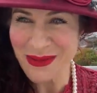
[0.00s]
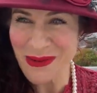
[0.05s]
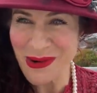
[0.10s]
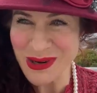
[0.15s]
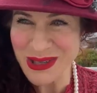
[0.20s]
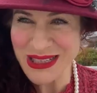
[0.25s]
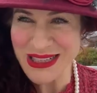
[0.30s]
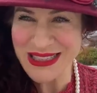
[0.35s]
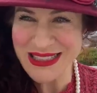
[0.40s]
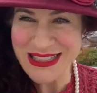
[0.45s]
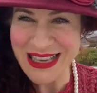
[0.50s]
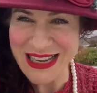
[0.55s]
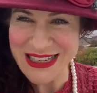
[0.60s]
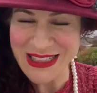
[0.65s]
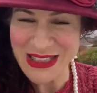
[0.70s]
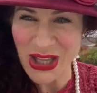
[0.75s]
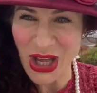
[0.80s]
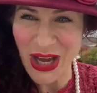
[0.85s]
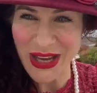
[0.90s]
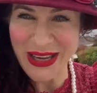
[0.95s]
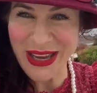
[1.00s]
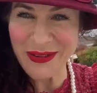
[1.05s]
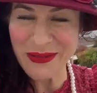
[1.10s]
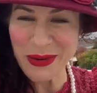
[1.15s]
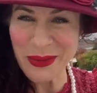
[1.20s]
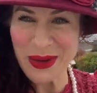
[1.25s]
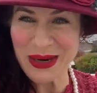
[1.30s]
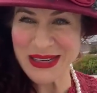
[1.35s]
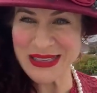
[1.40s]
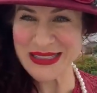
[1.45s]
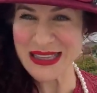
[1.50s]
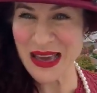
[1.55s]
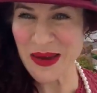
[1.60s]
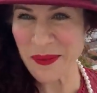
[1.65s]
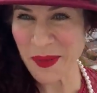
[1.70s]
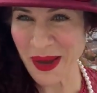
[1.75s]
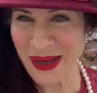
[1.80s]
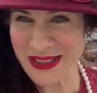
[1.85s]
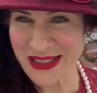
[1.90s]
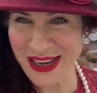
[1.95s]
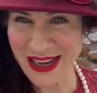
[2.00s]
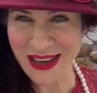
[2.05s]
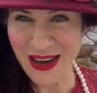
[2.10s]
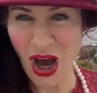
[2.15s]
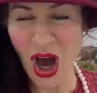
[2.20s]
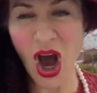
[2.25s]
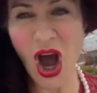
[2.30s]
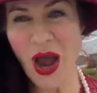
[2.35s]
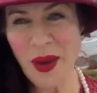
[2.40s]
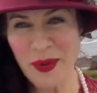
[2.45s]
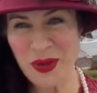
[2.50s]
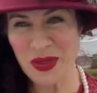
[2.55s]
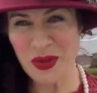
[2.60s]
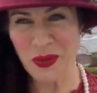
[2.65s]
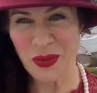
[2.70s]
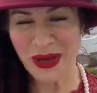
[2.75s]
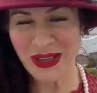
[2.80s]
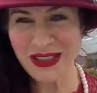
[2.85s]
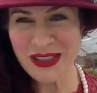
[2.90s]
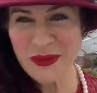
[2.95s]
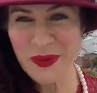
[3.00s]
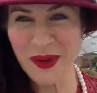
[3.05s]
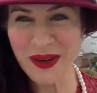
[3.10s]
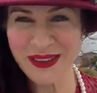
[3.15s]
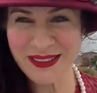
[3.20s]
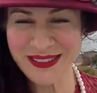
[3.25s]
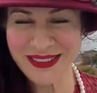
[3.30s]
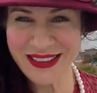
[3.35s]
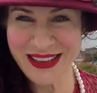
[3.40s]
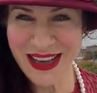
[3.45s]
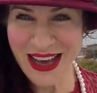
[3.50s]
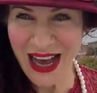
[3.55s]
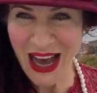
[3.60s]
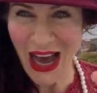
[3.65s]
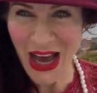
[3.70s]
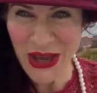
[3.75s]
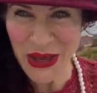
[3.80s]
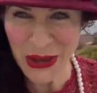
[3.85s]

What is that like, everyone? Is that better? I'm in the wind, but are